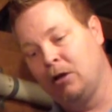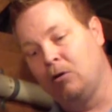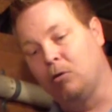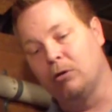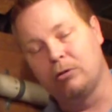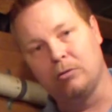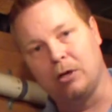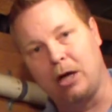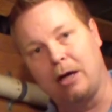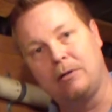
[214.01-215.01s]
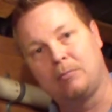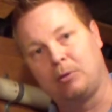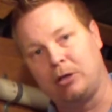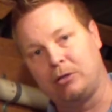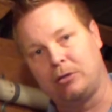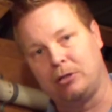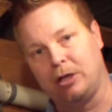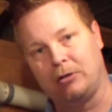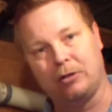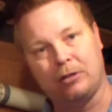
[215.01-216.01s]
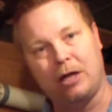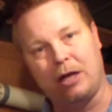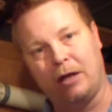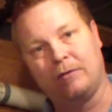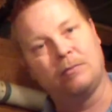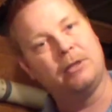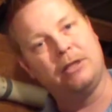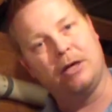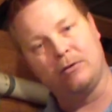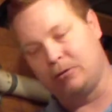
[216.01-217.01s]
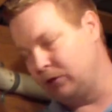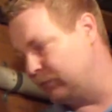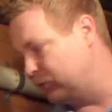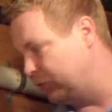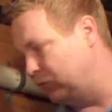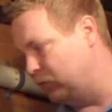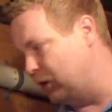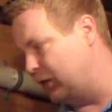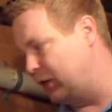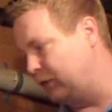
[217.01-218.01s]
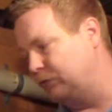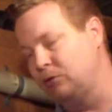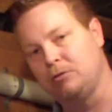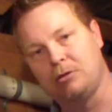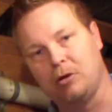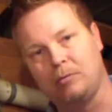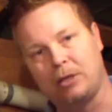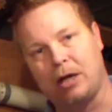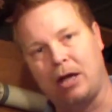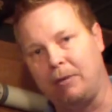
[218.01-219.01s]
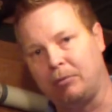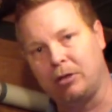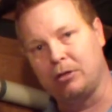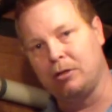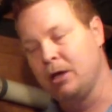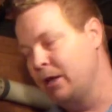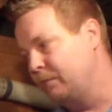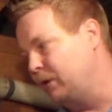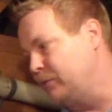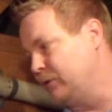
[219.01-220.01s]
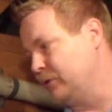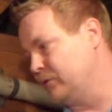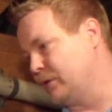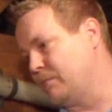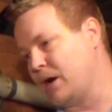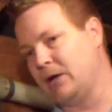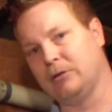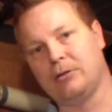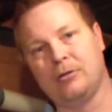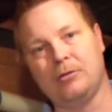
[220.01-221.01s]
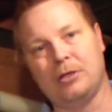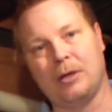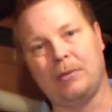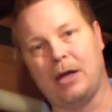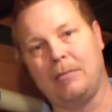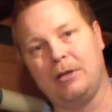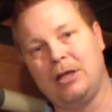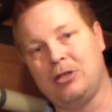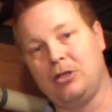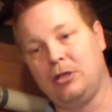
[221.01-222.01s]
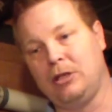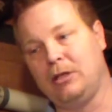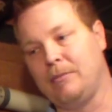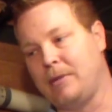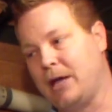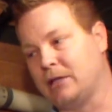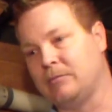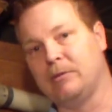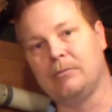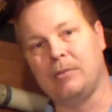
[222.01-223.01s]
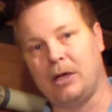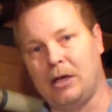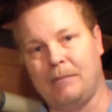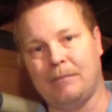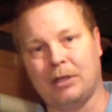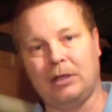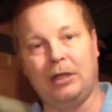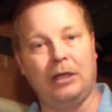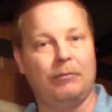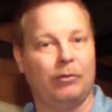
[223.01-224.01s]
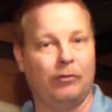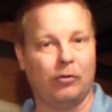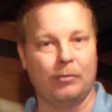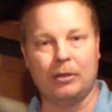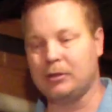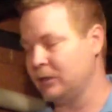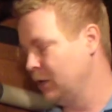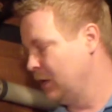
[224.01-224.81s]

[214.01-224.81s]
or to a high pressure injector. It does not have to be downstream. So if you want to have 2 soaps at high pressure, maybe you're using a mild or 2-step combination, you need the maximum cleaning performance,